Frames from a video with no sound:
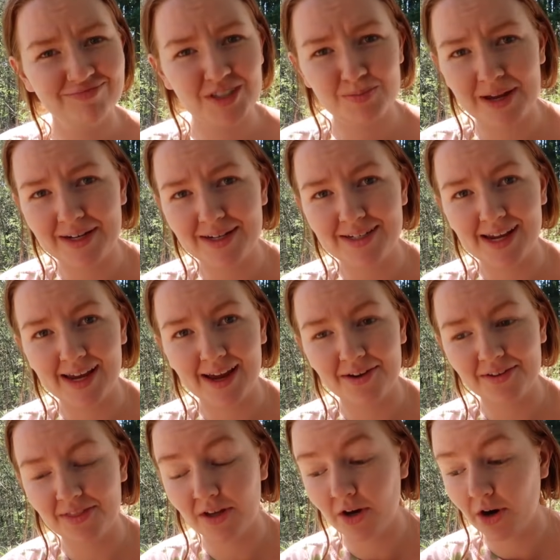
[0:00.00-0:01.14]
Spend a day
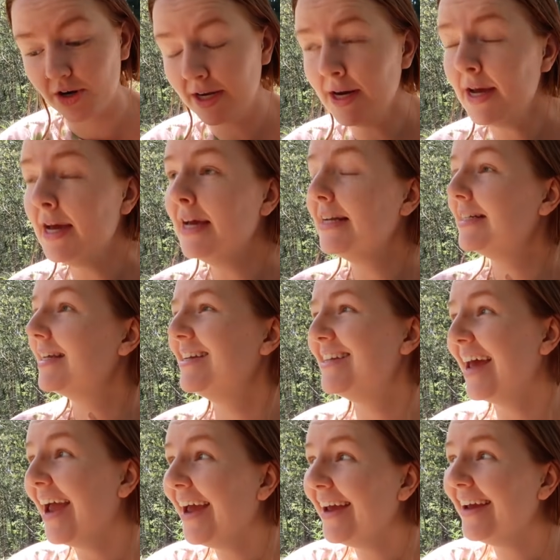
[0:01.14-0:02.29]
out in the garden.
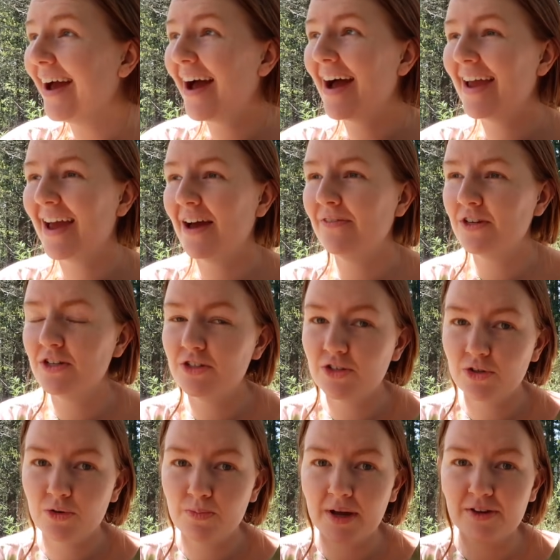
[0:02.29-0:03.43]
Today, I have to
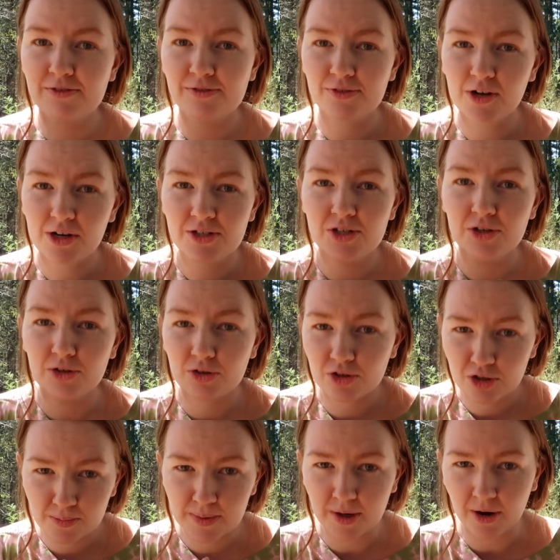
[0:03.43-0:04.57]
do my front
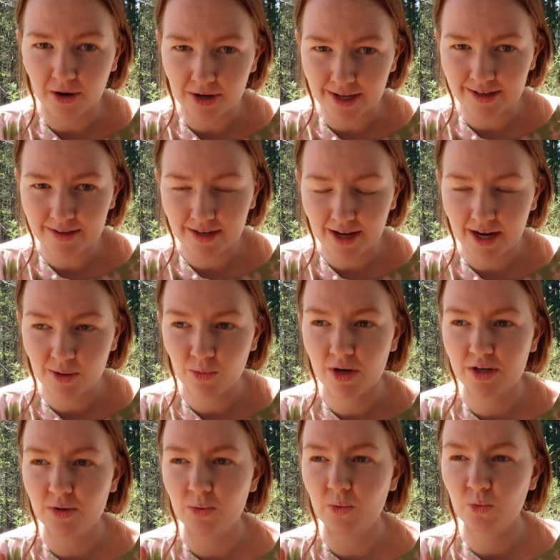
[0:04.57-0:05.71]
herb garden. I
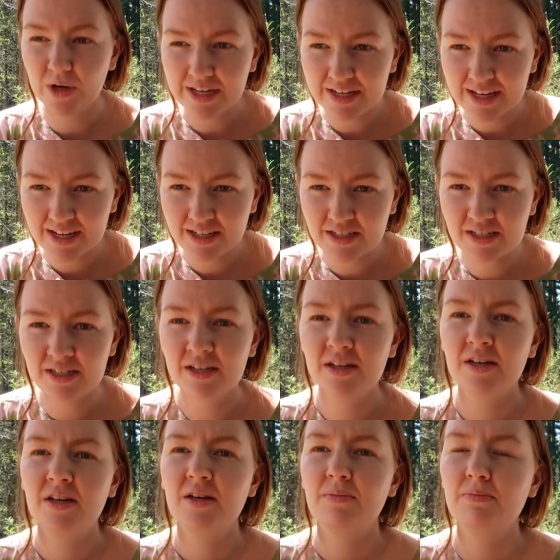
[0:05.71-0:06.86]
want to weed it,
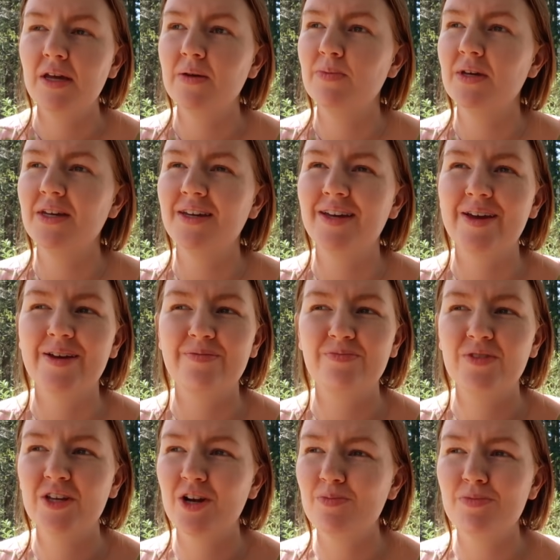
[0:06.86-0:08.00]
maybe,
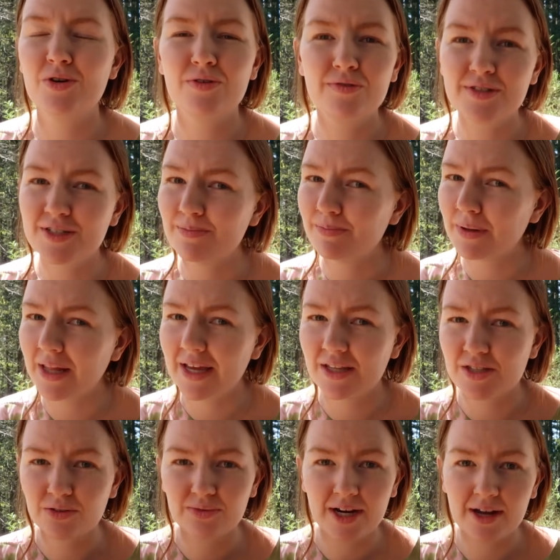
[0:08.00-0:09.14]
you know, move some
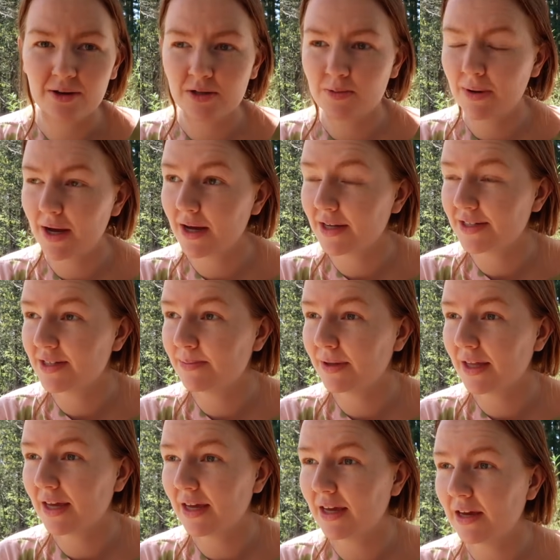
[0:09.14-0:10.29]
plants around
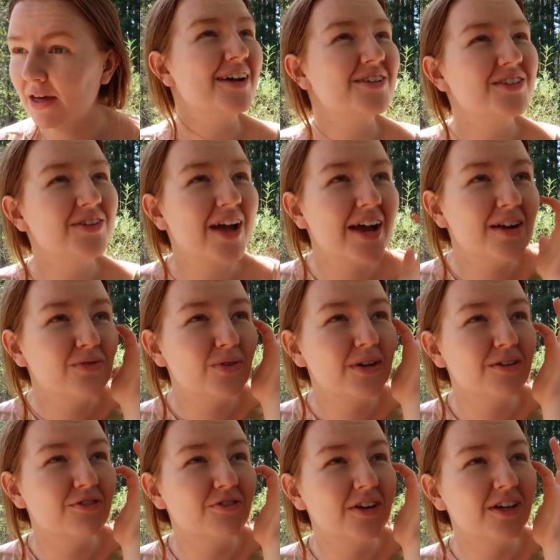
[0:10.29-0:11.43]
possibly. I also kind of want
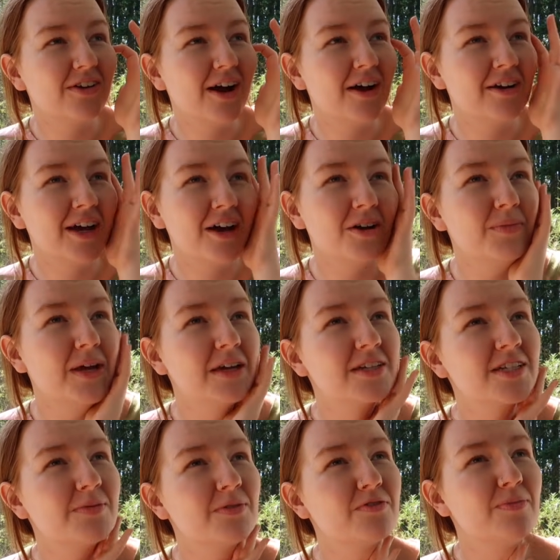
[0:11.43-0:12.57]
to figure out how to make
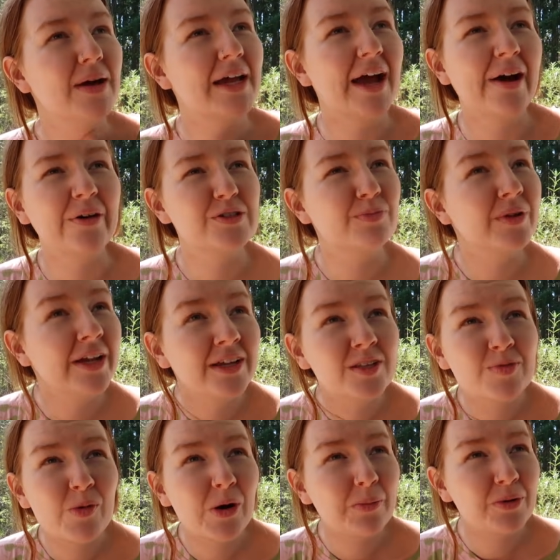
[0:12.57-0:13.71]
some of my house
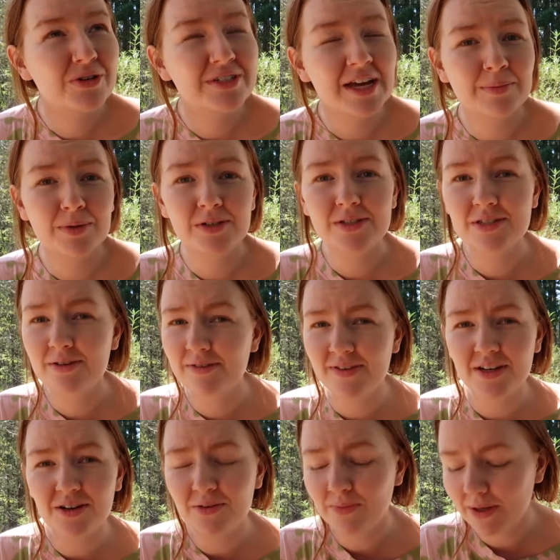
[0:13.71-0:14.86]
plants more presentable, so I
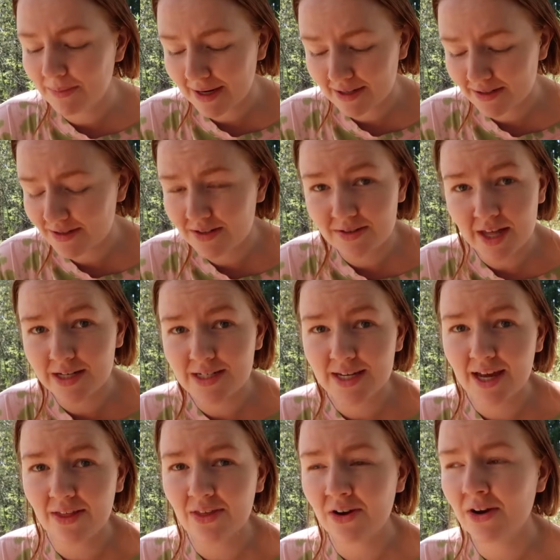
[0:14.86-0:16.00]
figured we might do that
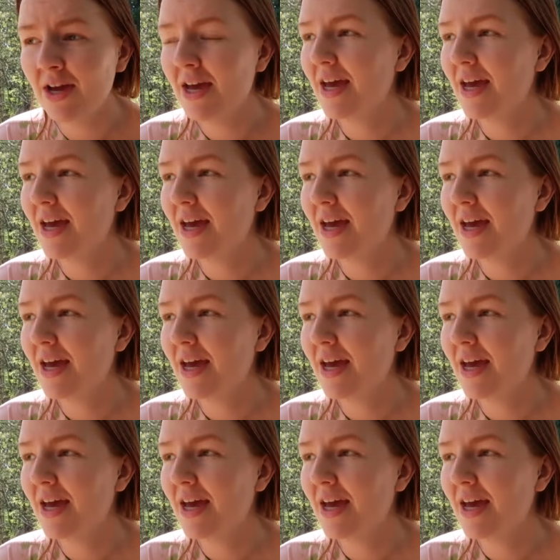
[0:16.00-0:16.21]
together.